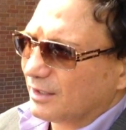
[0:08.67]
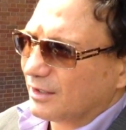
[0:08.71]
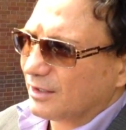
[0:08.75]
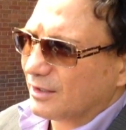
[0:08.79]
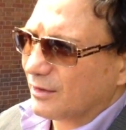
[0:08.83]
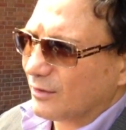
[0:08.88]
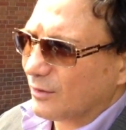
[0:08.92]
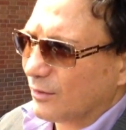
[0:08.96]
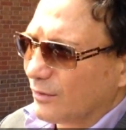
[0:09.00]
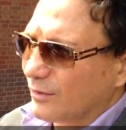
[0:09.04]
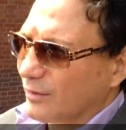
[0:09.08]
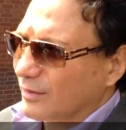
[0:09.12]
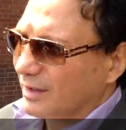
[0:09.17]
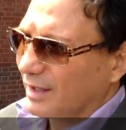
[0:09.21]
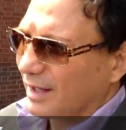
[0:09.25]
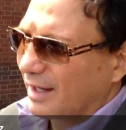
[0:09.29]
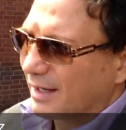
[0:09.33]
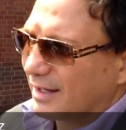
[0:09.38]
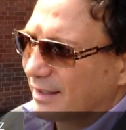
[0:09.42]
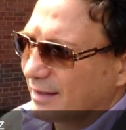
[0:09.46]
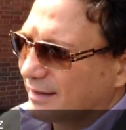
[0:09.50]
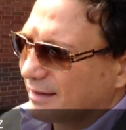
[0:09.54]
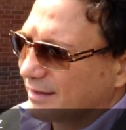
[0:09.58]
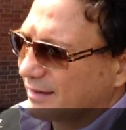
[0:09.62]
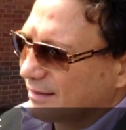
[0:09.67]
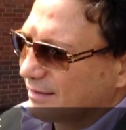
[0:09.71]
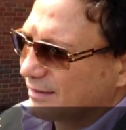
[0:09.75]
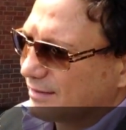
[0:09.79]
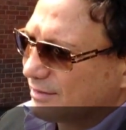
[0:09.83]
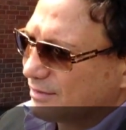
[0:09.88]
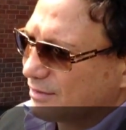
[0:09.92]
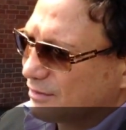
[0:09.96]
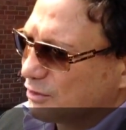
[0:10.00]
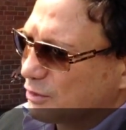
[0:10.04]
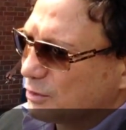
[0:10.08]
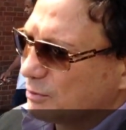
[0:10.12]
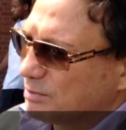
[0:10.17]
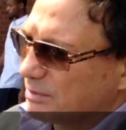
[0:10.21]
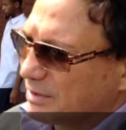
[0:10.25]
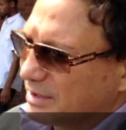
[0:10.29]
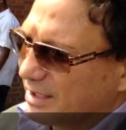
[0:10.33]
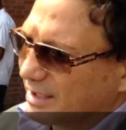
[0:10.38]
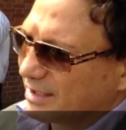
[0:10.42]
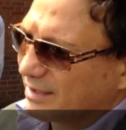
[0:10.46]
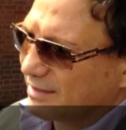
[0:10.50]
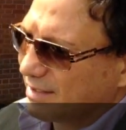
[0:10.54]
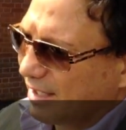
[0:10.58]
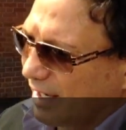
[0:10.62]
You know, a lot of
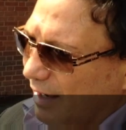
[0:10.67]
stupid things